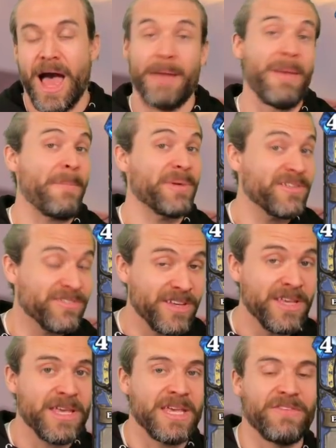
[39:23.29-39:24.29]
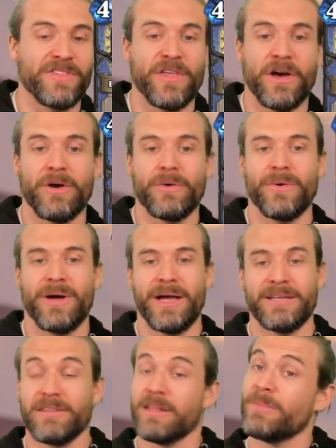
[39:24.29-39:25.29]
I'm happy to see, even though
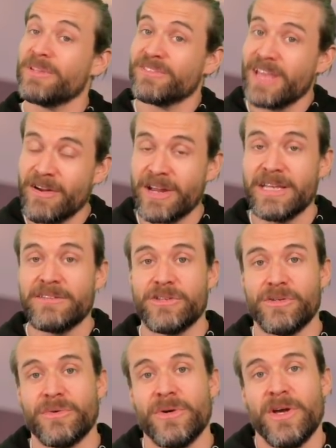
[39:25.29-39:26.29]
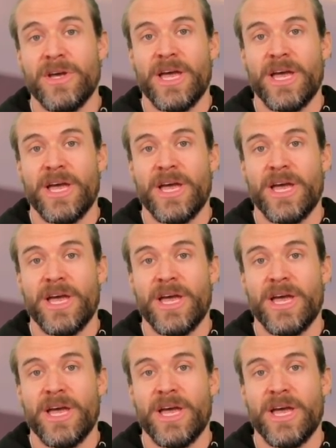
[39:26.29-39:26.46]
it's a little bit scary to